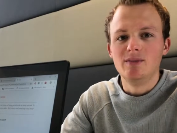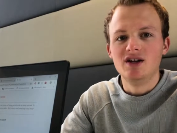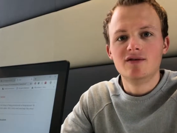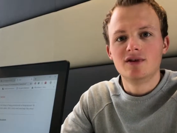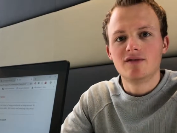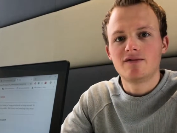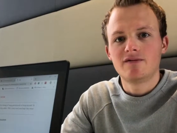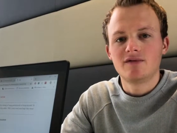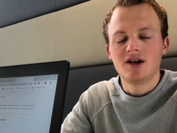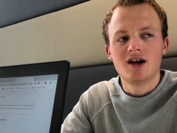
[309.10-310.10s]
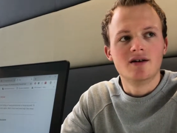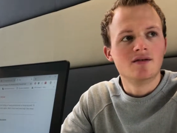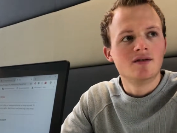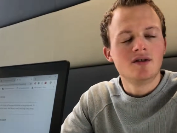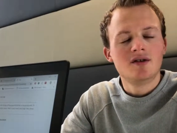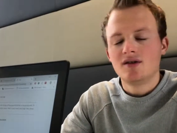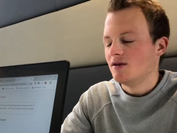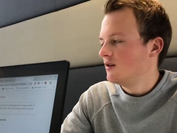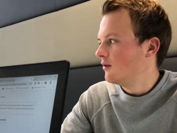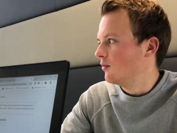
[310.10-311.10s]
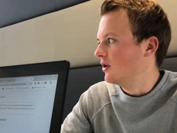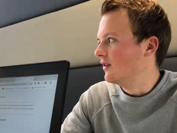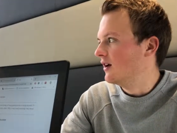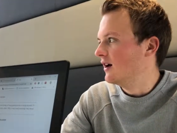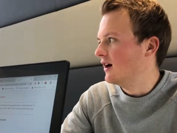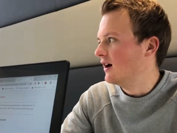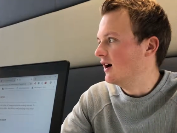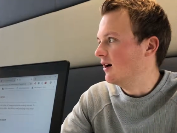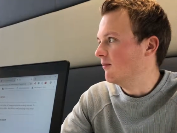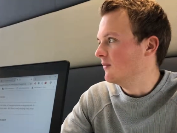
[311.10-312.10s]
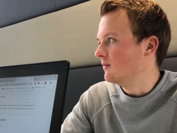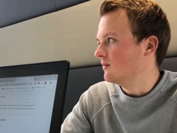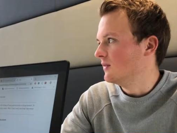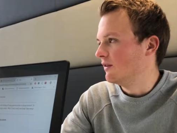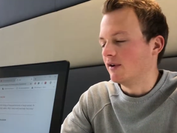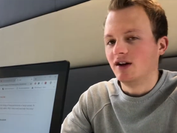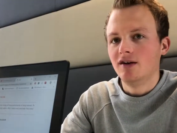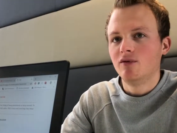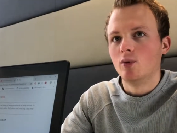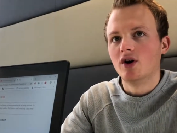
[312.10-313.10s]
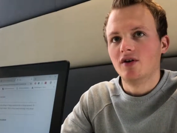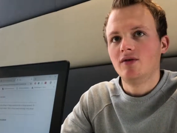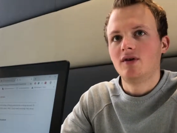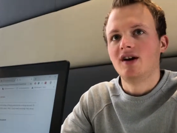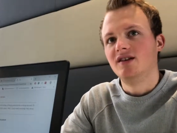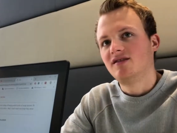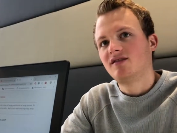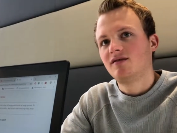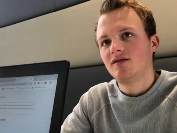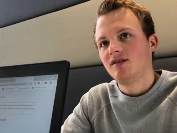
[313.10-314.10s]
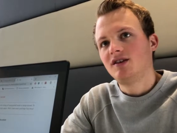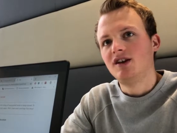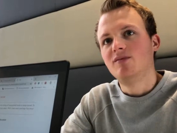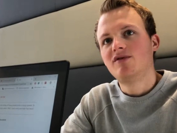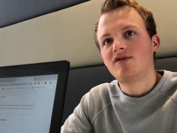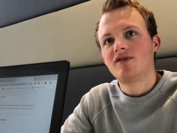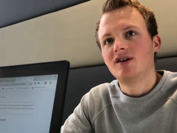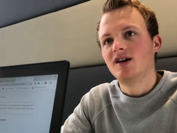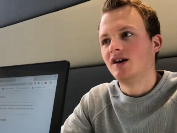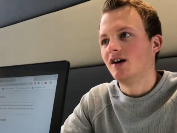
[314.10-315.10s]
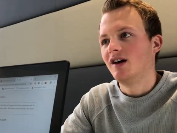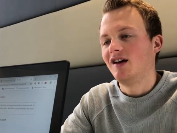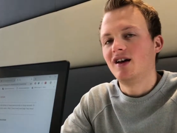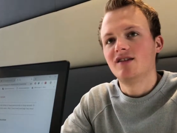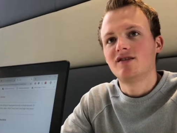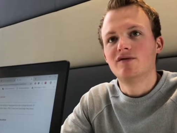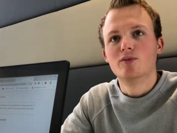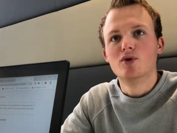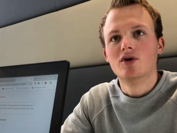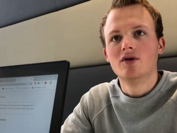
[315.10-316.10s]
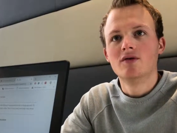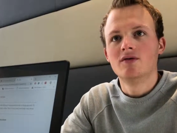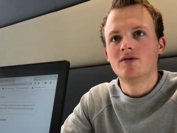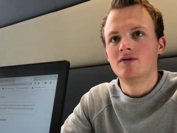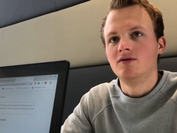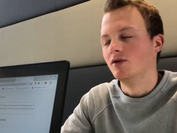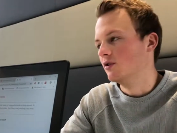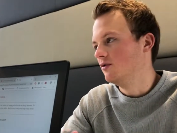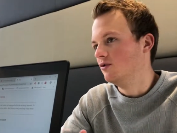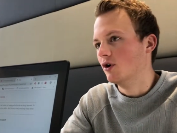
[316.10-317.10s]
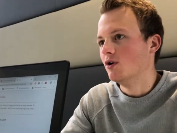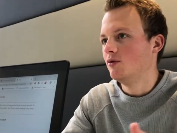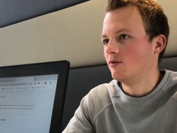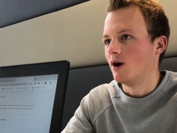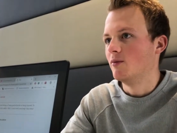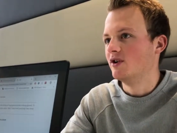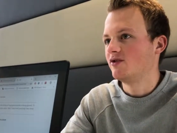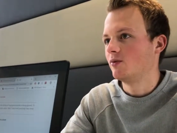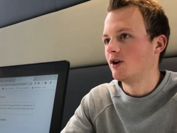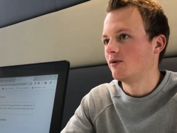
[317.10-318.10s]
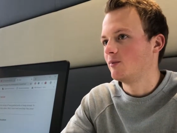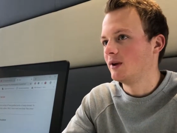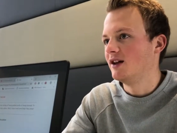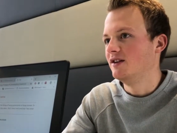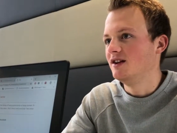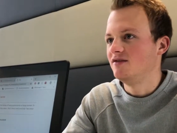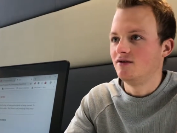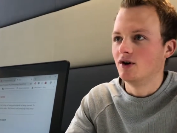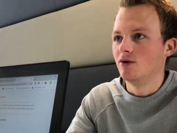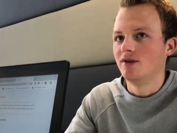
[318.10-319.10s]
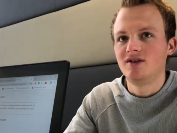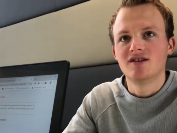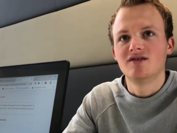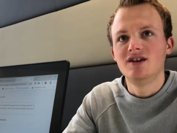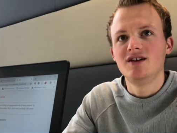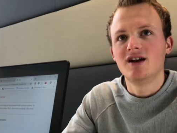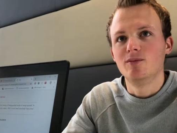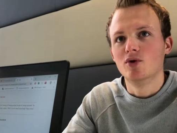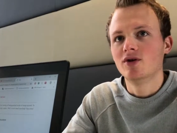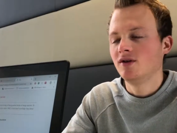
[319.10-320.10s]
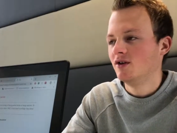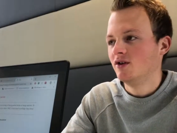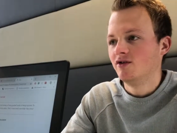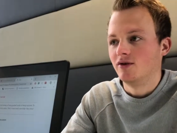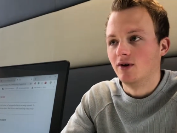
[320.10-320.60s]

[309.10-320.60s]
Maybe even if, yeah. But if I gave it water and it's keeps asking for more, you know how much water a plant needs. You know it doesn't need anymore. So